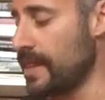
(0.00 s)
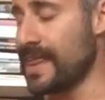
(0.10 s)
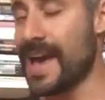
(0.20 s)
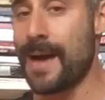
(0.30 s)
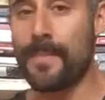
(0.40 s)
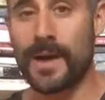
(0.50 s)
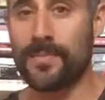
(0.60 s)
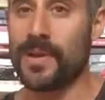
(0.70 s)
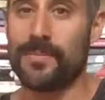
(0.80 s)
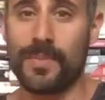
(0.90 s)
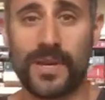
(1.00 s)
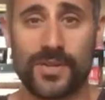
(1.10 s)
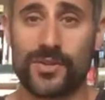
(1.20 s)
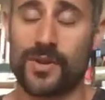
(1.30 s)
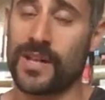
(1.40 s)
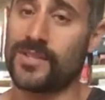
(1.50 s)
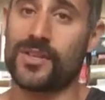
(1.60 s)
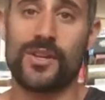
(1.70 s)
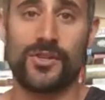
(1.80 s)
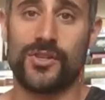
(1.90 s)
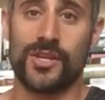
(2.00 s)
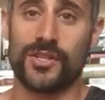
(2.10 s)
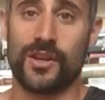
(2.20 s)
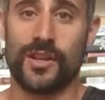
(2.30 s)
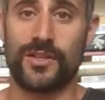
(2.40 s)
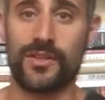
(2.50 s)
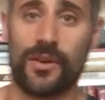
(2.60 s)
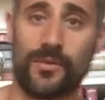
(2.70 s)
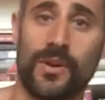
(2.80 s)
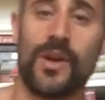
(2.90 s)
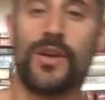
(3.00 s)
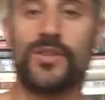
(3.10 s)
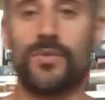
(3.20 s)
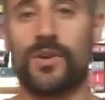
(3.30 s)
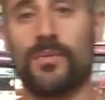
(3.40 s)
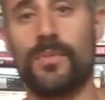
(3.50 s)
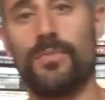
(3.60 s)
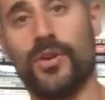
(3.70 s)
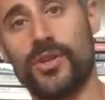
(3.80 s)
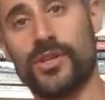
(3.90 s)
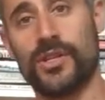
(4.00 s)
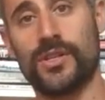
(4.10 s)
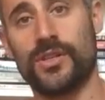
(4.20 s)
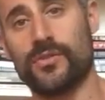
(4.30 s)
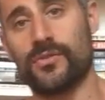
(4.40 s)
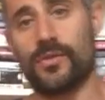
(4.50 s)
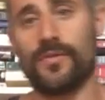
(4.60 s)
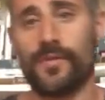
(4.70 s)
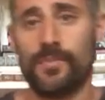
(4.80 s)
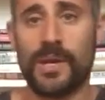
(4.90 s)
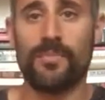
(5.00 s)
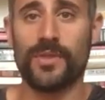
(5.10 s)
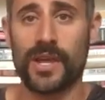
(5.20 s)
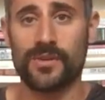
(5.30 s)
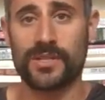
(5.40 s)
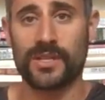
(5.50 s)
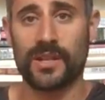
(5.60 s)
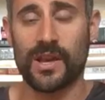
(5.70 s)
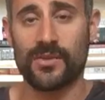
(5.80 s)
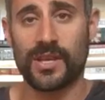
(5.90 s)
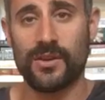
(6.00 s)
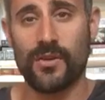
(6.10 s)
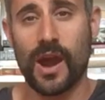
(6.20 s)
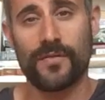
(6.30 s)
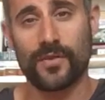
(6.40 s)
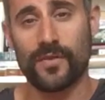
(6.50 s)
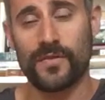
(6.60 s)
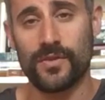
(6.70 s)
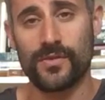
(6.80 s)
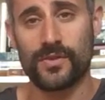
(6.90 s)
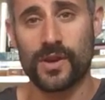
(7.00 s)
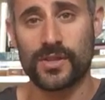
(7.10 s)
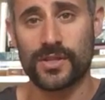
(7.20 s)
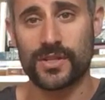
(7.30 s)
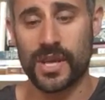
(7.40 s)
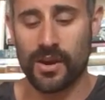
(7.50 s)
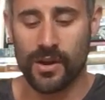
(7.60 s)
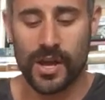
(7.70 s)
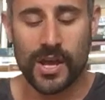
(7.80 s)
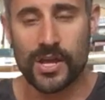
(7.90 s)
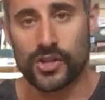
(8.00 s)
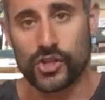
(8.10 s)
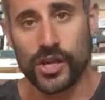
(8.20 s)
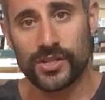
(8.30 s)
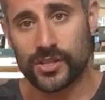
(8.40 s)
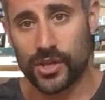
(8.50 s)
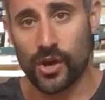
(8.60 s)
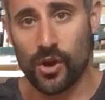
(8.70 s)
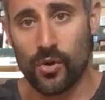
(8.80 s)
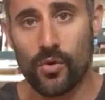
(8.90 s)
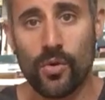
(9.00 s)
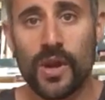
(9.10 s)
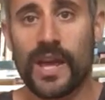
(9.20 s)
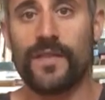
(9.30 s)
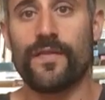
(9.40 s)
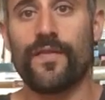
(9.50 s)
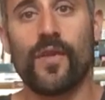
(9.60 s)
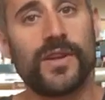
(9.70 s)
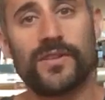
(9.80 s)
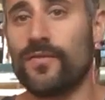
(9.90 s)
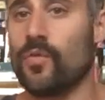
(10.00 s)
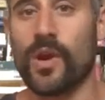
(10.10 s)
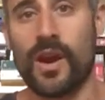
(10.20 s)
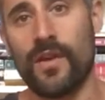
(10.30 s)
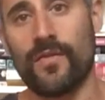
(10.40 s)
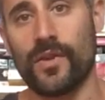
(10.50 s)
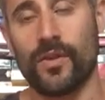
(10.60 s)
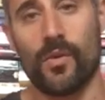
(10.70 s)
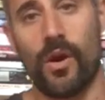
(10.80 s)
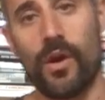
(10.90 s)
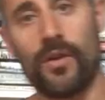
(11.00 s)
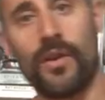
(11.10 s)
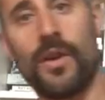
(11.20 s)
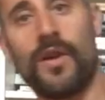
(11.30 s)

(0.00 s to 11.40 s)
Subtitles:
That might be a big stretch just on its own. So we're going to be pushing to neutral. For people that are still out here after a few stretches there, just go in front of wherever you are.